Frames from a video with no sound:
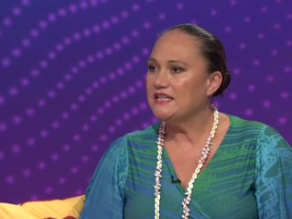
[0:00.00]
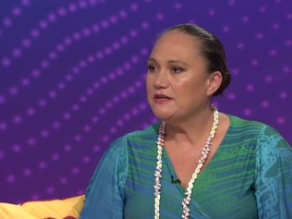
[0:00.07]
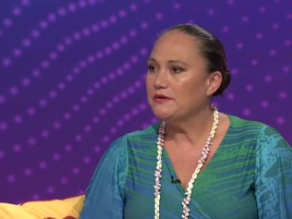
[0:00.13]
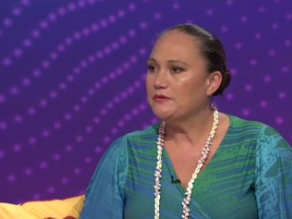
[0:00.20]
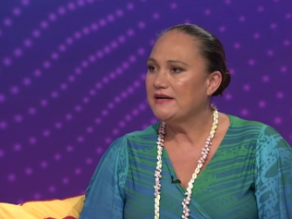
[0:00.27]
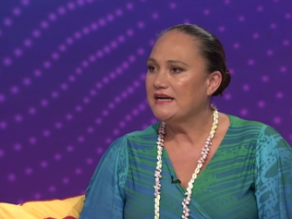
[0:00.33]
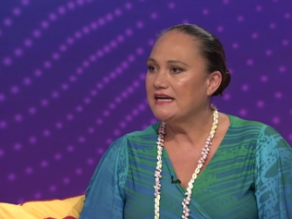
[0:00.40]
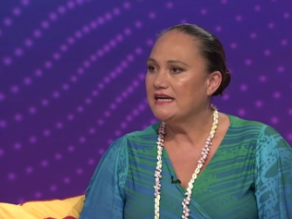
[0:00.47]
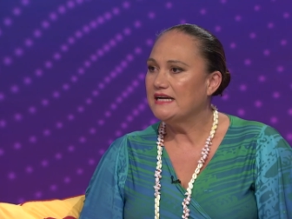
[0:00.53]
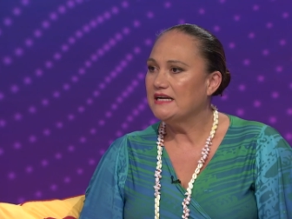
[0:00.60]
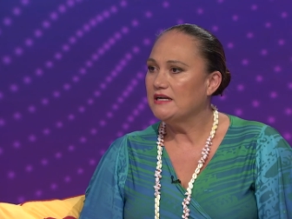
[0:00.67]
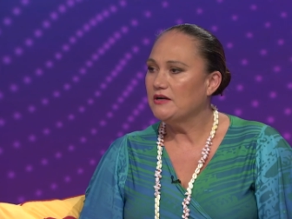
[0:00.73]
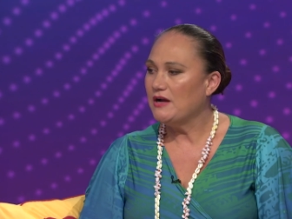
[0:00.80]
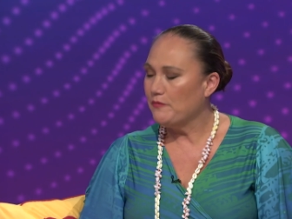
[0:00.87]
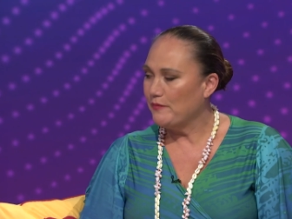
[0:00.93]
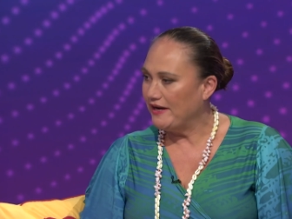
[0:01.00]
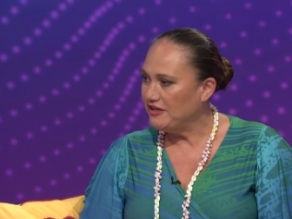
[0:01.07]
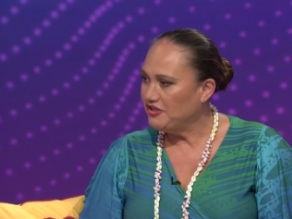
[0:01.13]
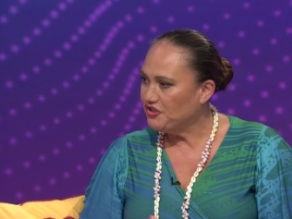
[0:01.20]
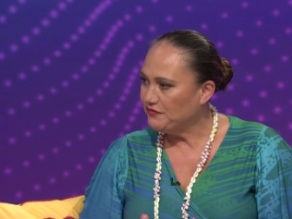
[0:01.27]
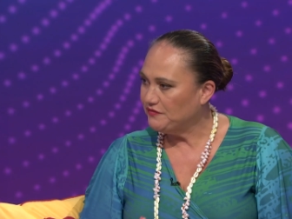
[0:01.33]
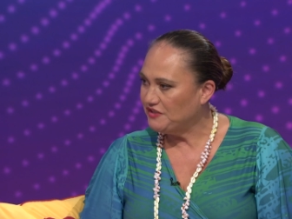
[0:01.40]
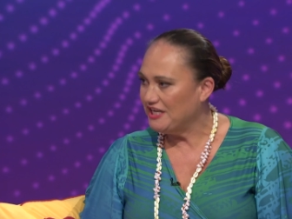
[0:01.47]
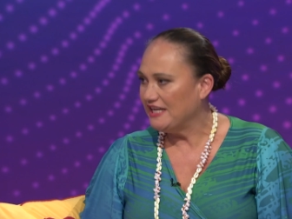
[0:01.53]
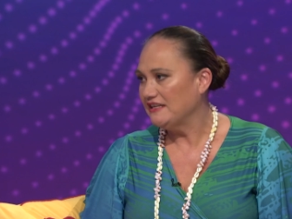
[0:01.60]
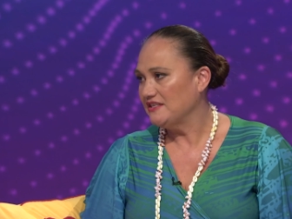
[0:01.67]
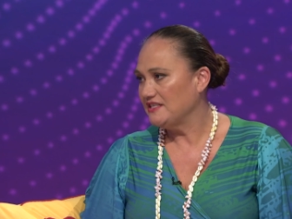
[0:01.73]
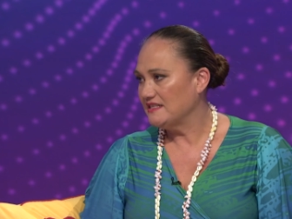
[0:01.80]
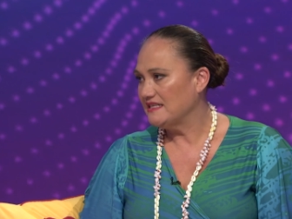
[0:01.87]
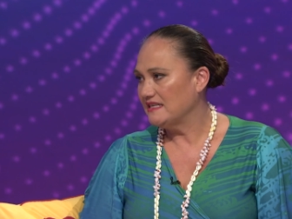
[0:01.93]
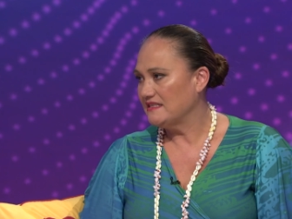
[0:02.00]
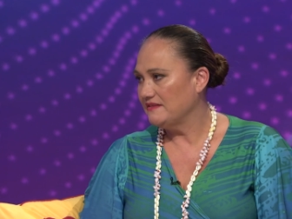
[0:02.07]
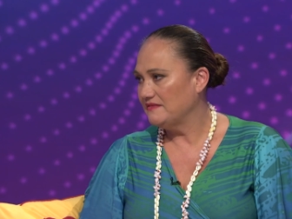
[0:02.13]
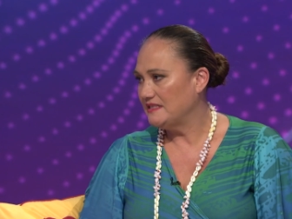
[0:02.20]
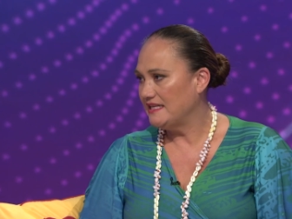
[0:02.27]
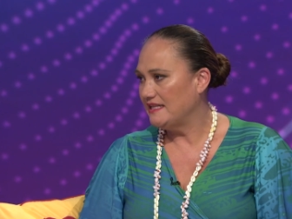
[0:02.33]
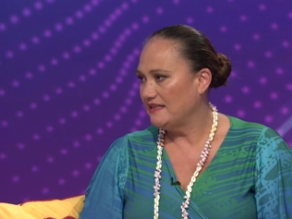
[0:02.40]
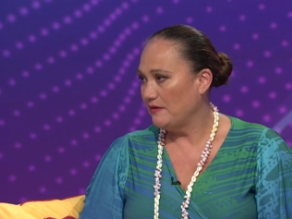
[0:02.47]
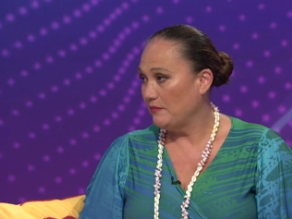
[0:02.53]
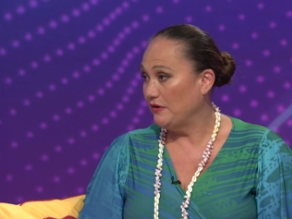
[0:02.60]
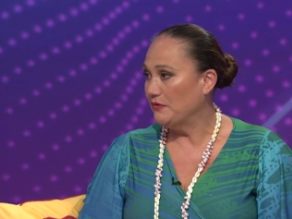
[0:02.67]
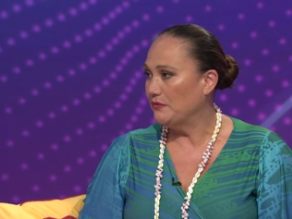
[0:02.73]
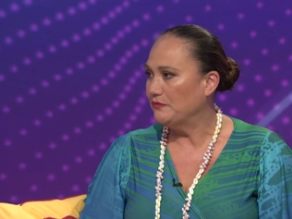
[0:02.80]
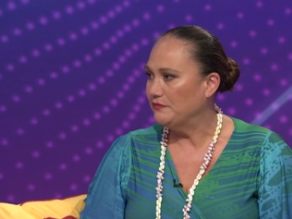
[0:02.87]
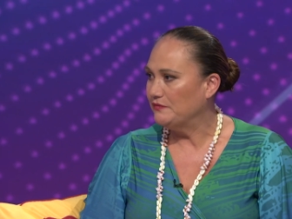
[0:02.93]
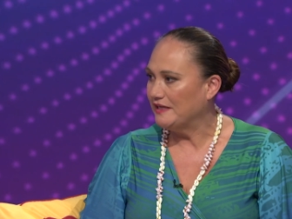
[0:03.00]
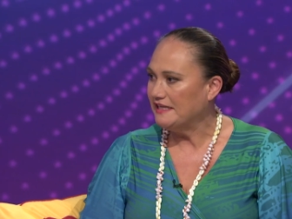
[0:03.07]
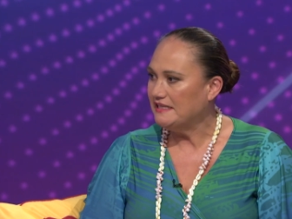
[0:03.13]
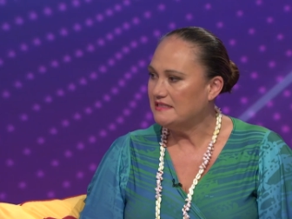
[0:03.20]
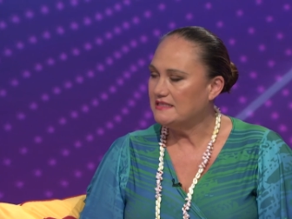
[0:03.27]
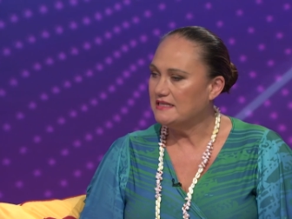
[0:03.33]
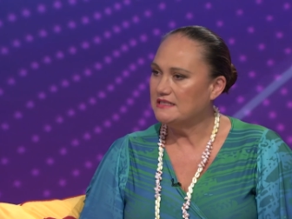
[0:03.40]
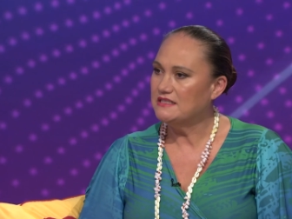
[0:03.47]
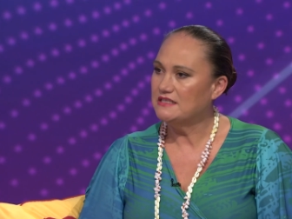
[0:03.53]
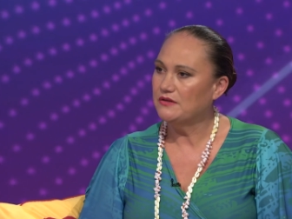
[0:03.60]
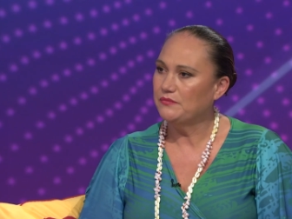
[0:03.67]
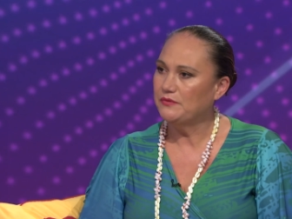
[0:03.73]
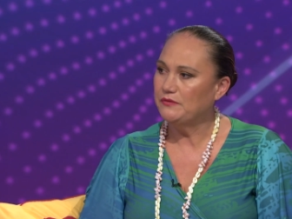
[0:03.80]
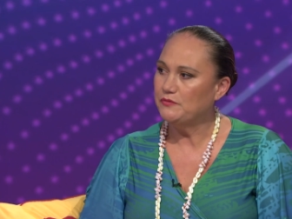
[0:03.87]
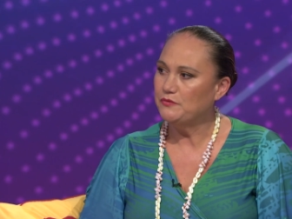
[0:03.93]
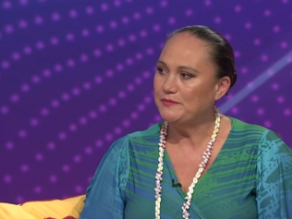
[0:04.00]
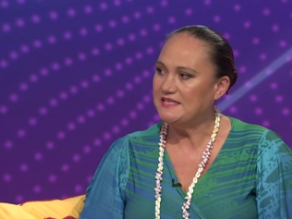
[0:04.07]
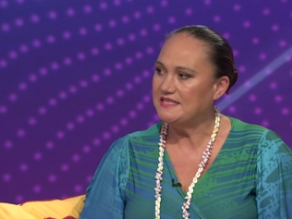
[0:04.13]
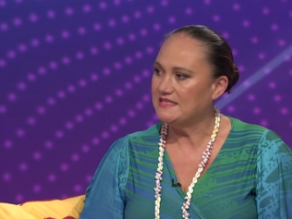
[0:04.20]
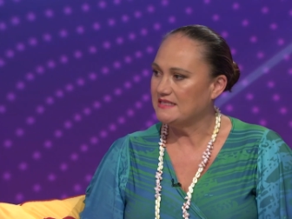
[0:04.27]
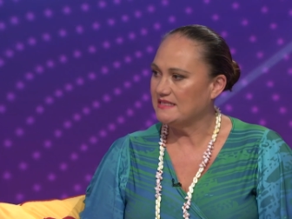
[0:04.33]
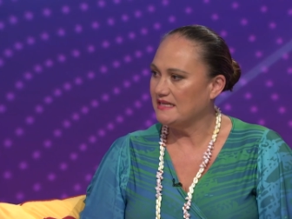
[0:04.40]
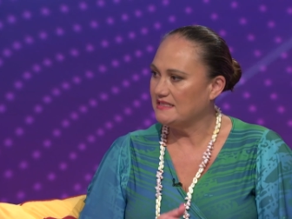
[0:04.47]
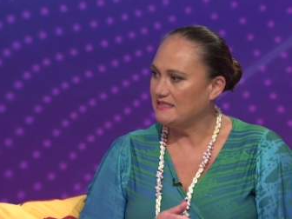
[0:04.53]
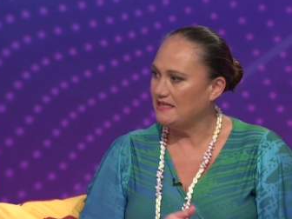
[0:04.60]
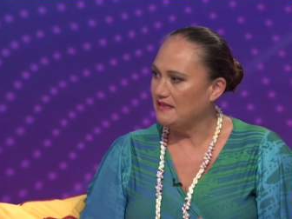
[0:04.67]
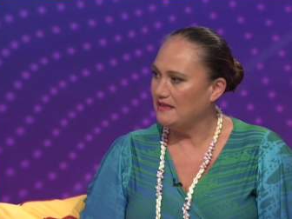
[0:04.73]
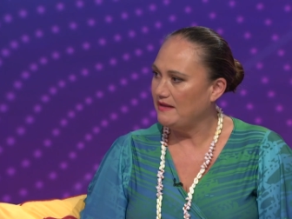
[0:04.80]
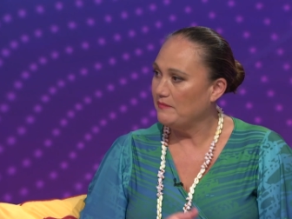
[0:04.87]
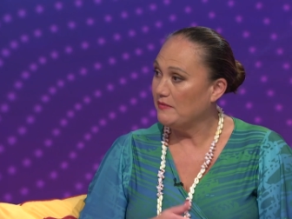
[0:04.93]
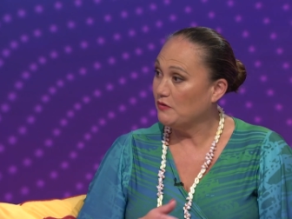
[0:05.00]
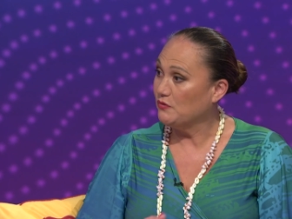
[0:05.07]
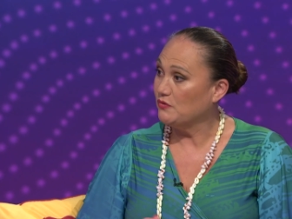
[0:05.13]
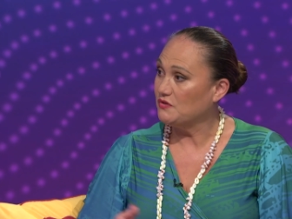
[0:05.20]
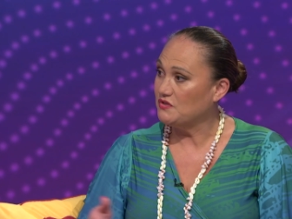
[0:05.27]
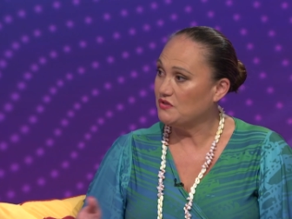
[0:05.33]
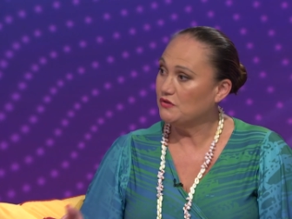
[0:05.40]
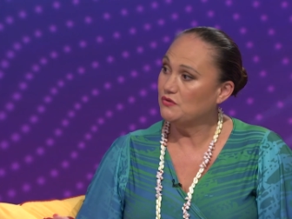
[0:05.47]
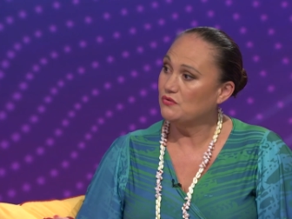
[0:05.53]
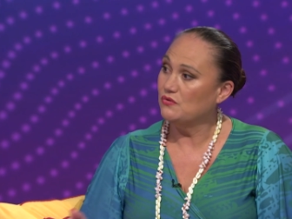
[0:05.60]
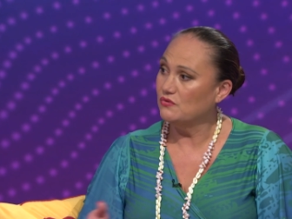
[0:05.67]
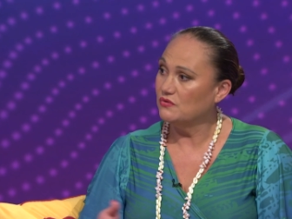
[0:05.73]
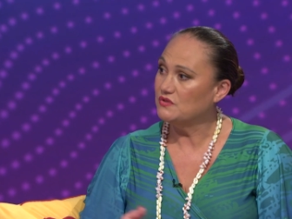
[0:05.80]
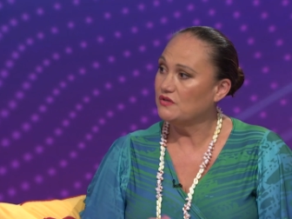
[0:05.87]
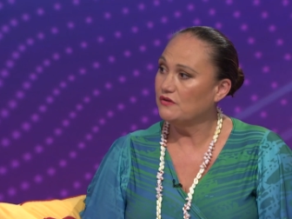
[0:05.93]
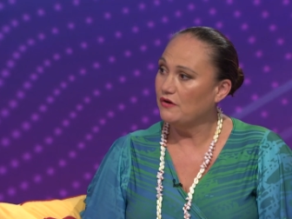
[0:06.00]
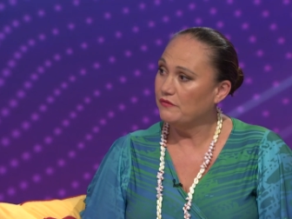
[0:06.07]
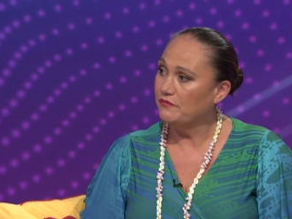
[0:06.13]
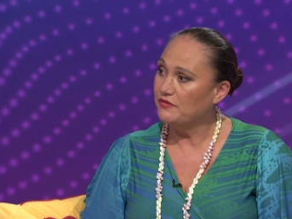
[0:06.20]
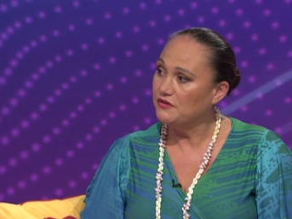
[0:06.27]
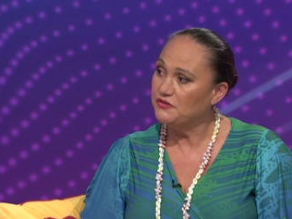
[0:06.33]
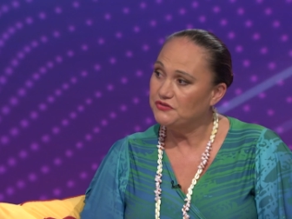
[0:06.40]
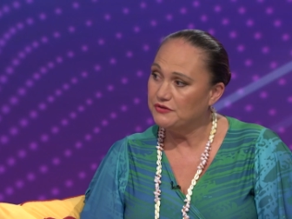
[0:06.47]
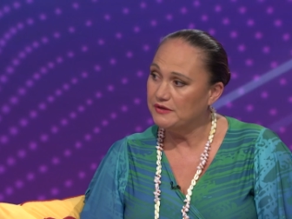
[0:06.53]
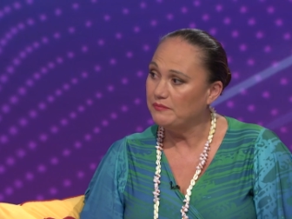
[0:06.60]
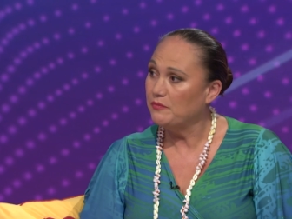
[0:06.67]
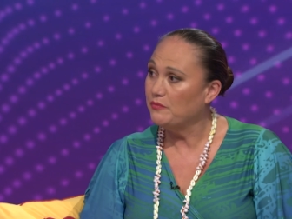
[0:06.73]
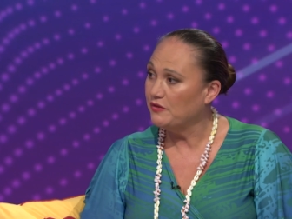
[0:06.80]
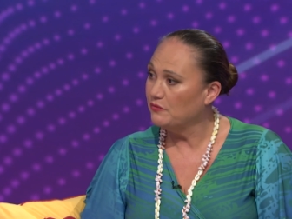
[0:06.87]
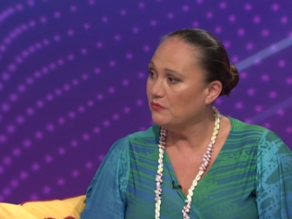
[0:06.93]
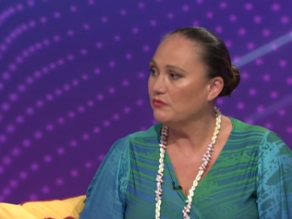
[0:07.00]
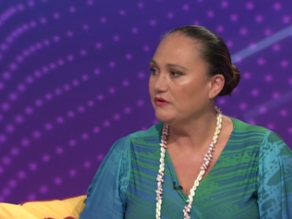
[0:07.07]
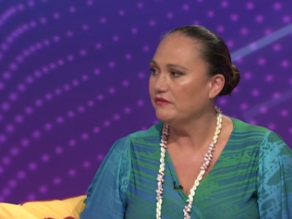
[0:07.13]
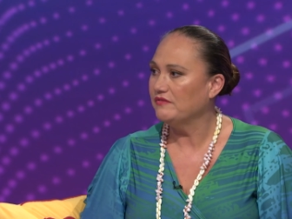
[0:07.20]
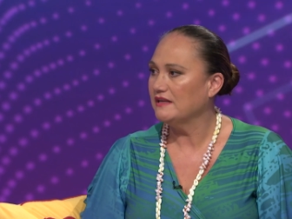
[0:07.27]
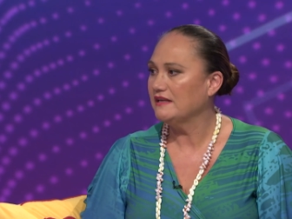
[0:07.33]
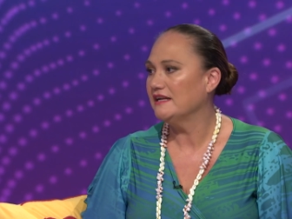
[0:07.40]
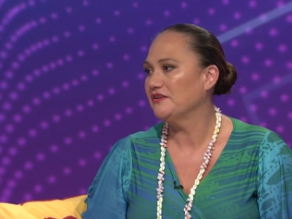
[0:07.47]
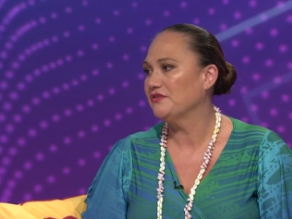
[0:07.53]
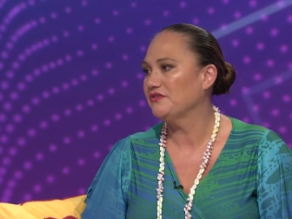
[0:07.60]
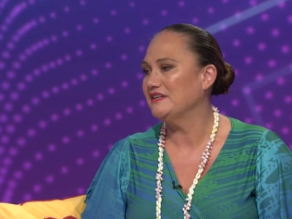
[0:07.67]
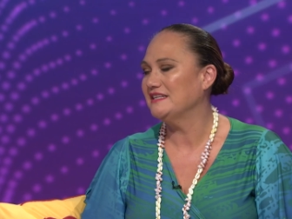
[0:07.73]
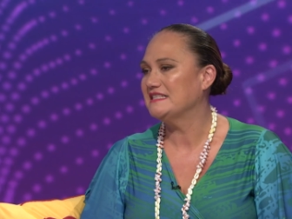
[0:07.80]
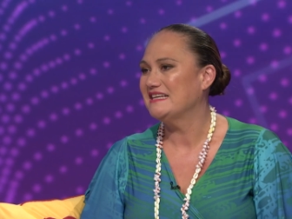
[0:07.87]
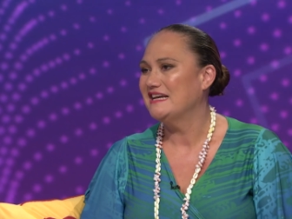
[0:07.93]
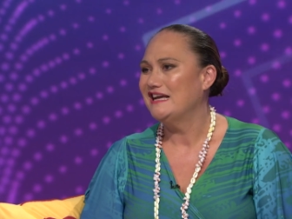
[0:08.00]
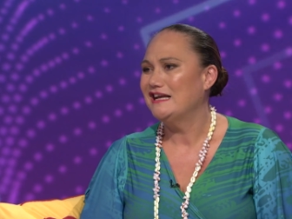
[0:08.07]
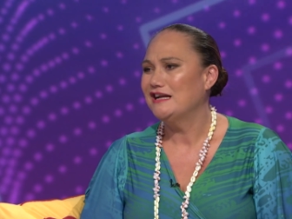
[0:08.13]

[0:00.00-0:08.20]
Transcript: there are a range of challenges, as I've said, that we all face, and so we will be discussing them across the course of the trip with all of the countries.